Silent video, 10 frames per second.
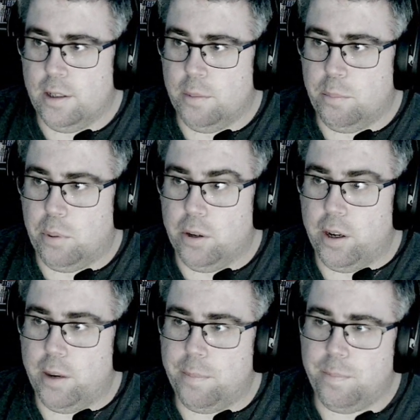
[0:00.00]
pulled
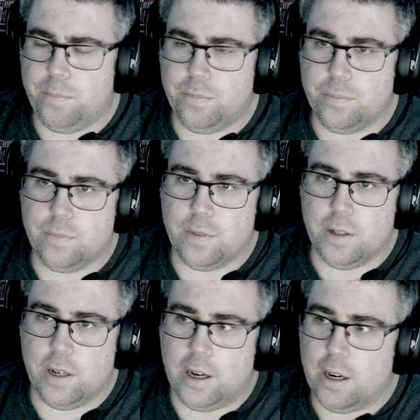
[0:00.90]
up
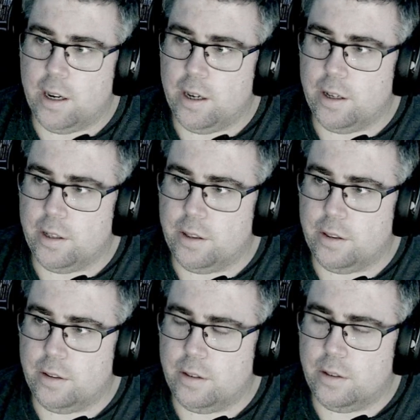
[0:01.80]
uh
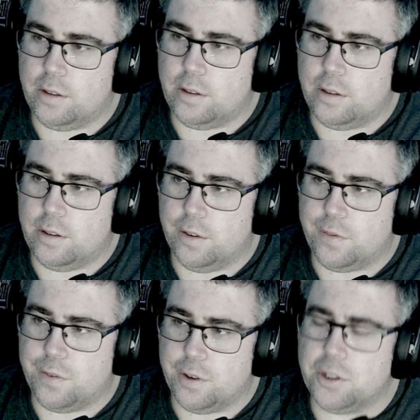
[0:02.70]
the
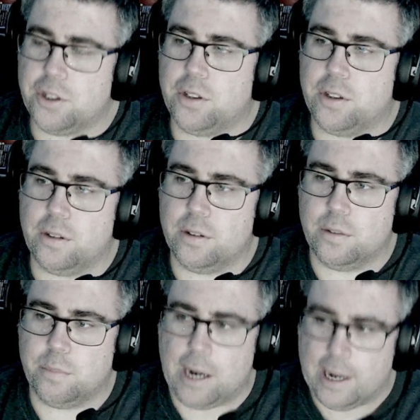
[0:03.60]
first
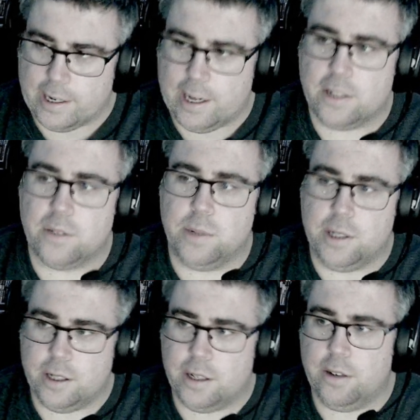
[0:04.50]
podcast we
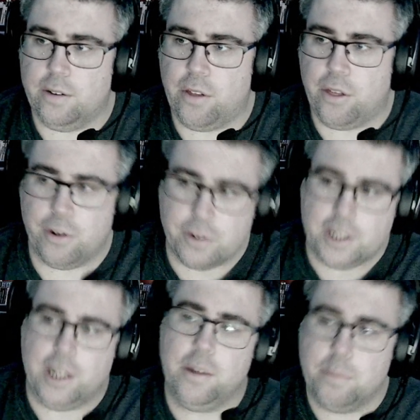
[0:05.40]
did
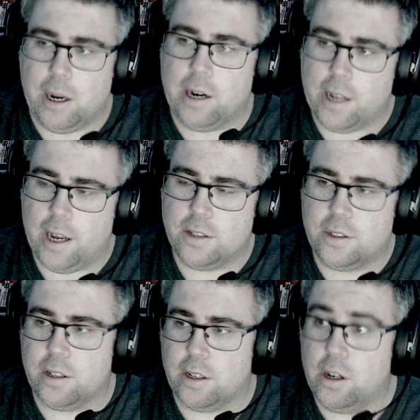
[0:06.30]
13
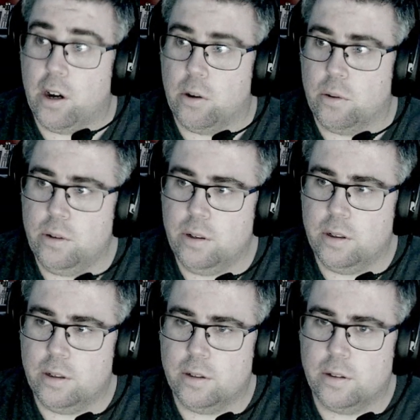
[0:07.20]
podcasts ago
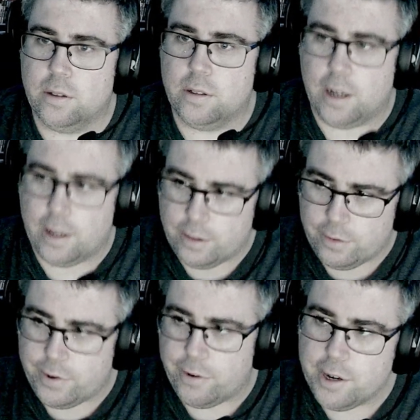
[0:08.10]
on the
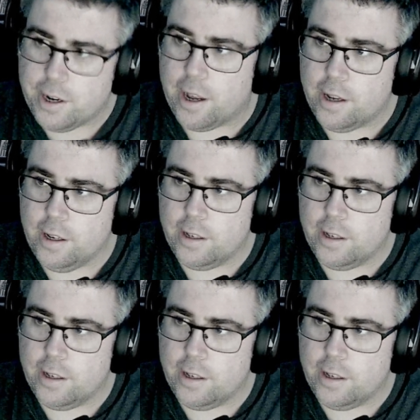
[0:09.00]
very day,